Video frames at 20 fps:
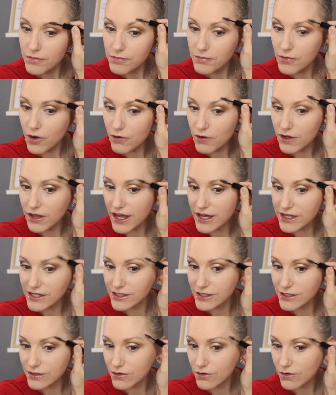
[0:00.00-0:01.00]
more or
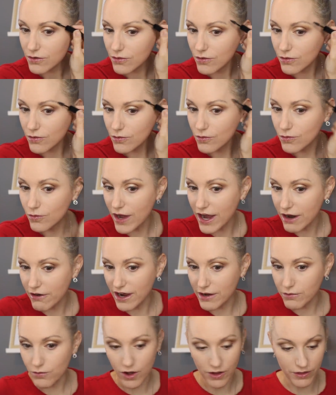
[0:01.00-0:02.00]
less where
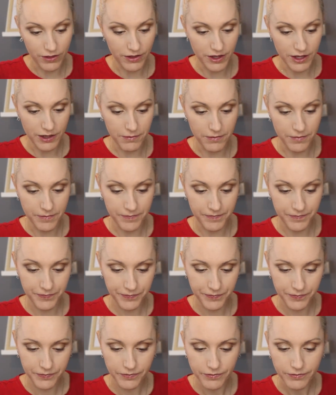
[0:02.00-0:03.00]
I want them.
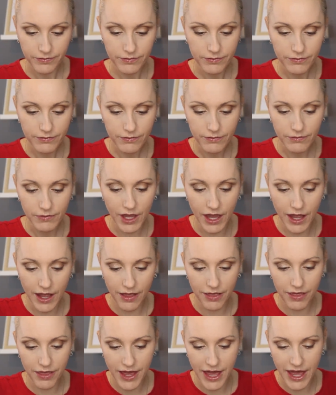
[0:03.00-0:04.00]

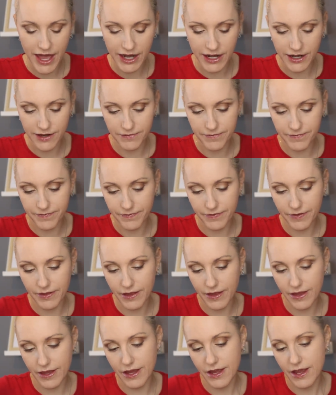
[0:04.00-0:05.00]
And then
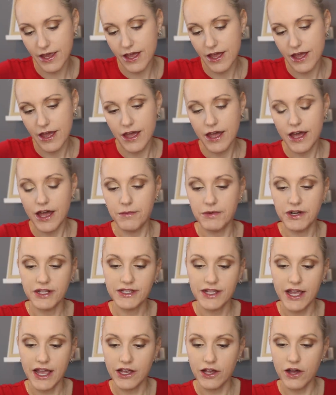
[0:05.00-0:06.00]
I'm going
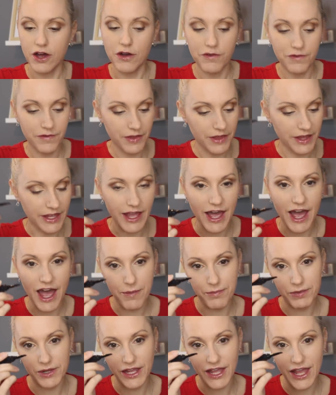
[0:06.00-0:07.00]
to take off the
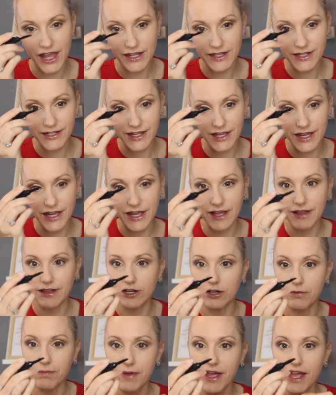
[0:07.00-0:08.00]
applicator a
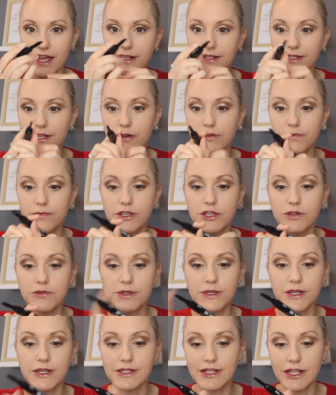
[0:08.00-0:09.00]
little bit. So
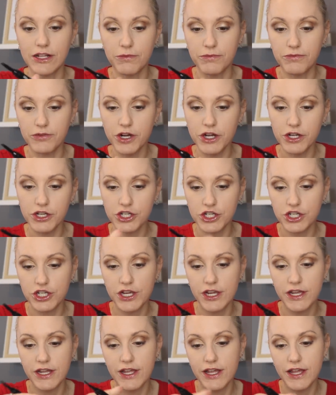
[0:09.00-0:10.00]
use this little
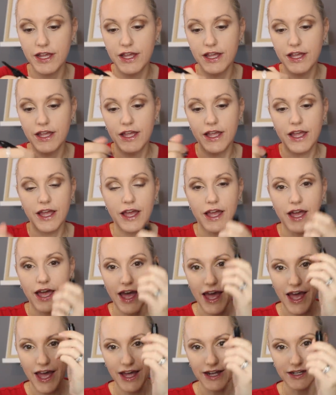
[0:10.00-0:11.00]
brush
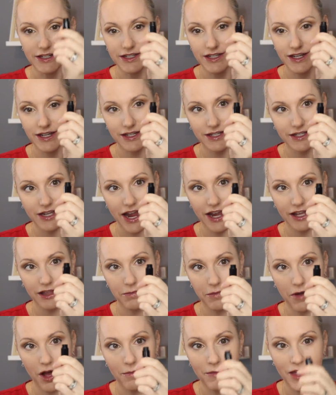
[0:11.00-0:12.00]
and take the
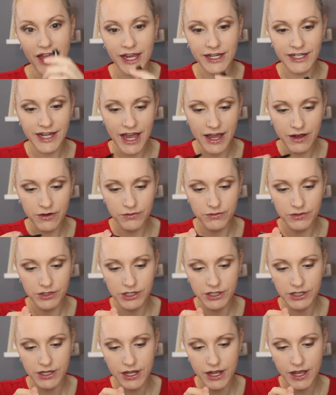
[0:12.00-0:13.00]
pomade
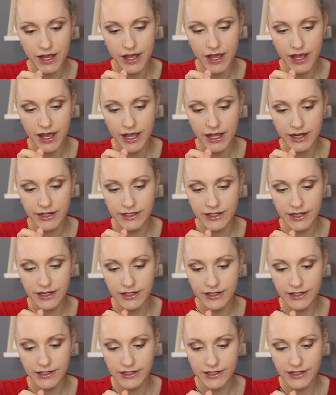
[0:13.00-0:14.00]
out and
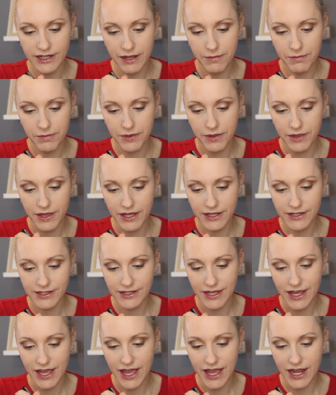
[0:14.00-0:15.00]
dip
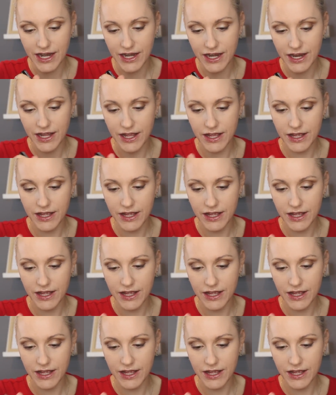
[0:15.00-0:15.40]
this in.